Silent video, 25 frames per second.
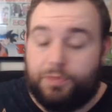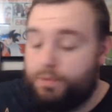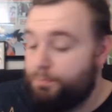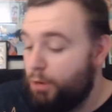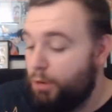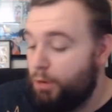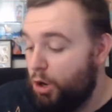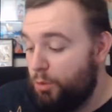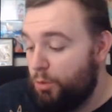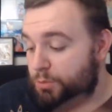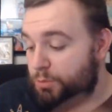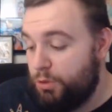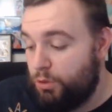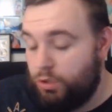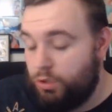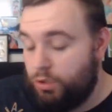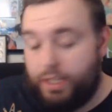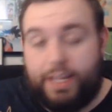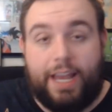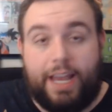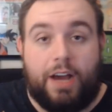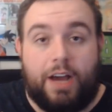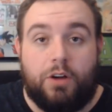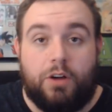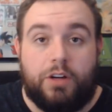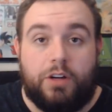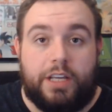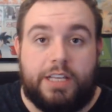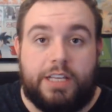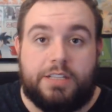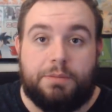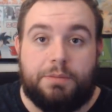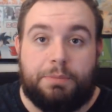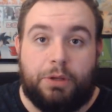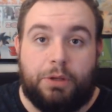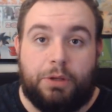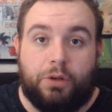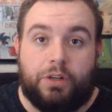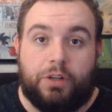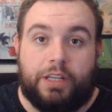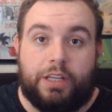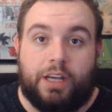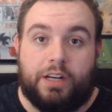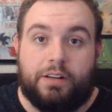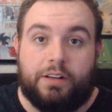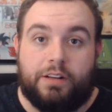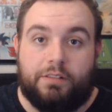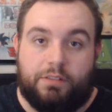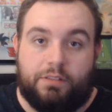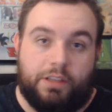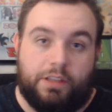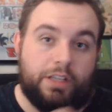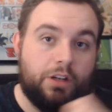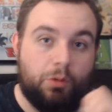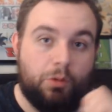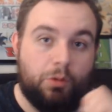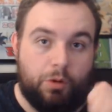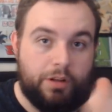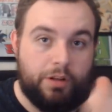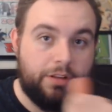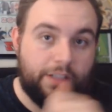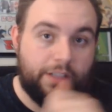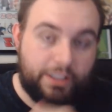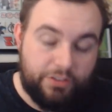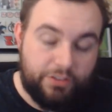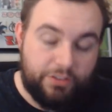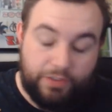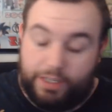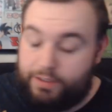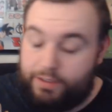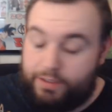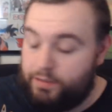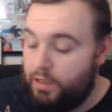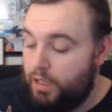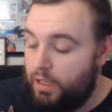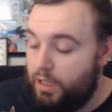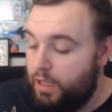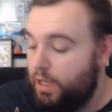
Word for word: Boom, you click out his ability on you know where you click his face.